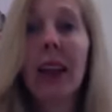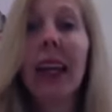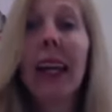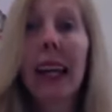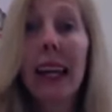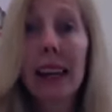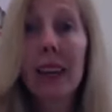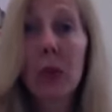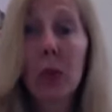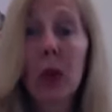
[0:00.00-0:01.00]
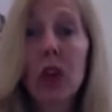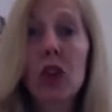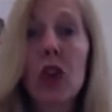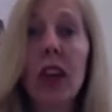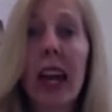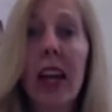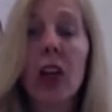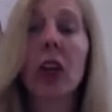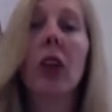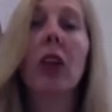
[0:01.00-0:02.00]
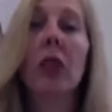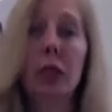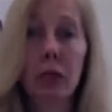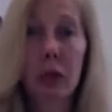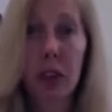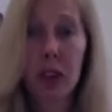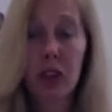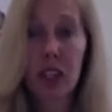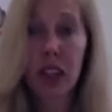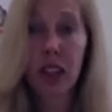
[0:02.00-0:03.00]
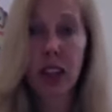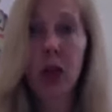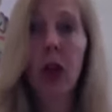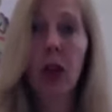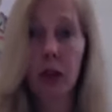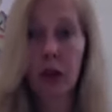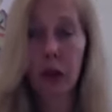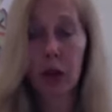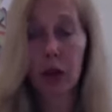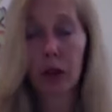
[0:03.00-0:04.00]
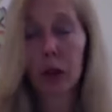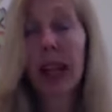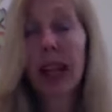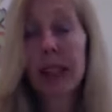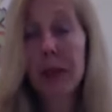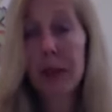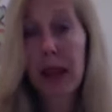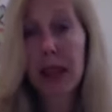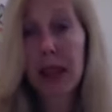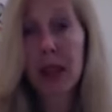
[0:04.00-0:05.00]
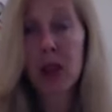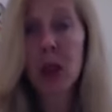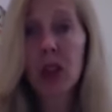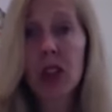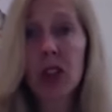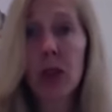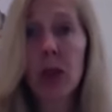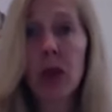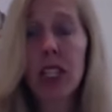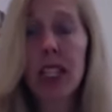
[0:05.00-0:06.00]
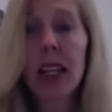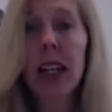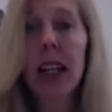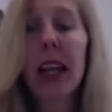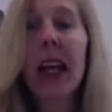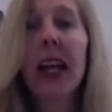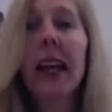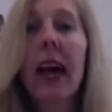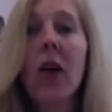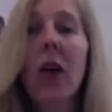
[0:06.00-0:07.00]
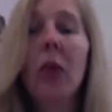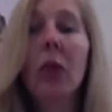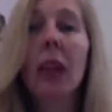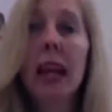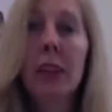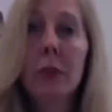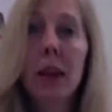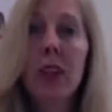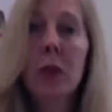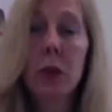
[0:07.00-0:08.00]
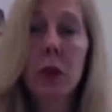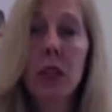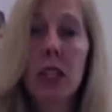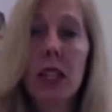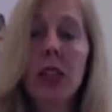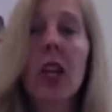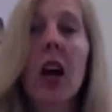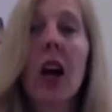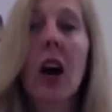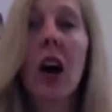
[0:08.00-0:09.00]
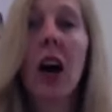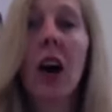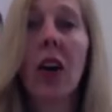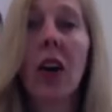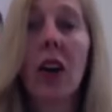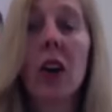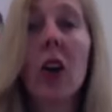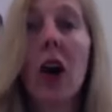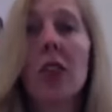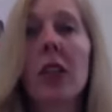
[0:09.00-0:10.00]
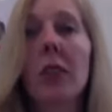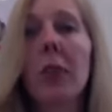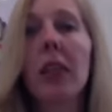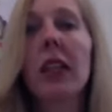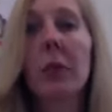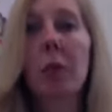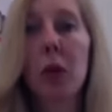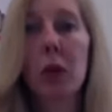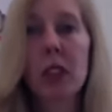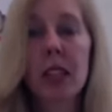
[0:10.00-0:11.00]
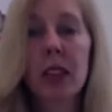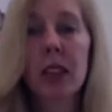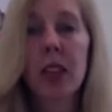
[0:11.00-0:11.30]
it is important to get your vegetarian or, or plant-based sources of protein. Now, plant-based proteins are not complete proteins,